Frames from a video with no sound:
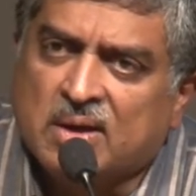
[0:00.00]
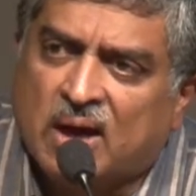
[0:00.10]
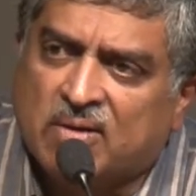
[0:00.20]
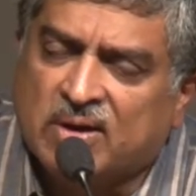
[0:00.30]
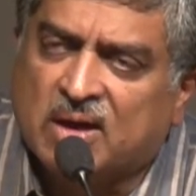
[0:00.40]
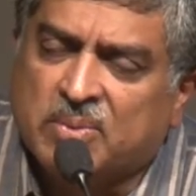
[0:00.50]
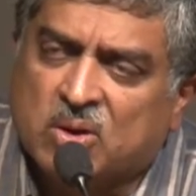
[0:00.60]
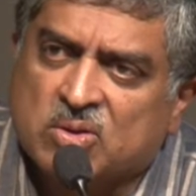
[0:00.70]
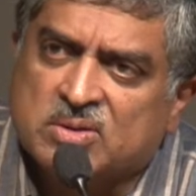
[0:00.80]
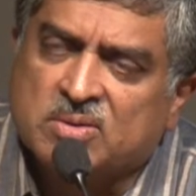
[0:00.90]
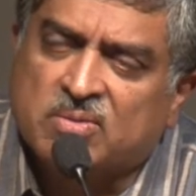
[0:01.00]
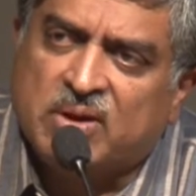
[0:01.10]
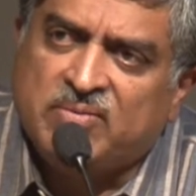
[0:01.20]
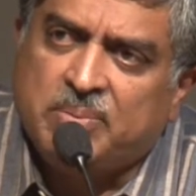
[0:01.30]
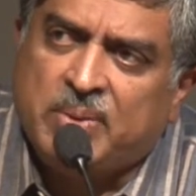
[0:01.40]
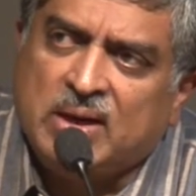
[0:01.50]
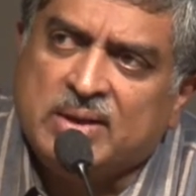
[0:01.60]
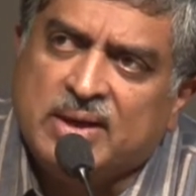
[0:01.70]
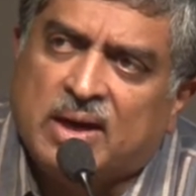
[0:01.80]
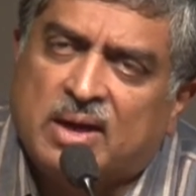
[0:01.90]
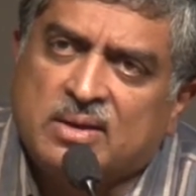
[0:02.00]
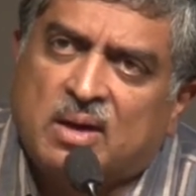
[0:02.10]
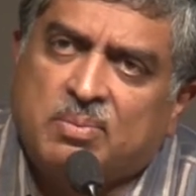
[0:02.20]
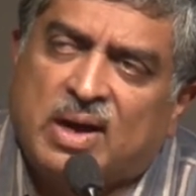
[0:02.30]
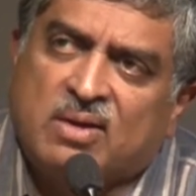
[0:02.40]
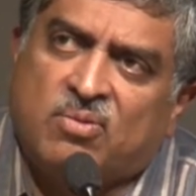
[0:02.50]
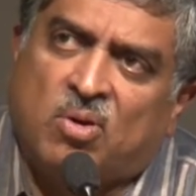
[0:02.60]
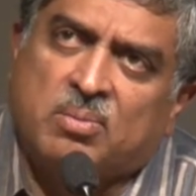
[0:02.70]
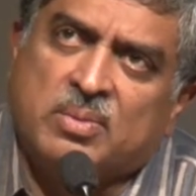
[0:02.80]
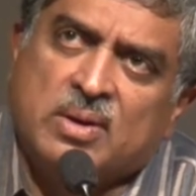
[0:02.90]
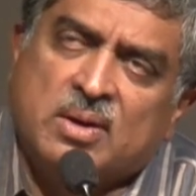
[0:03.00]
I've done, because when we built the Aadhaar platform,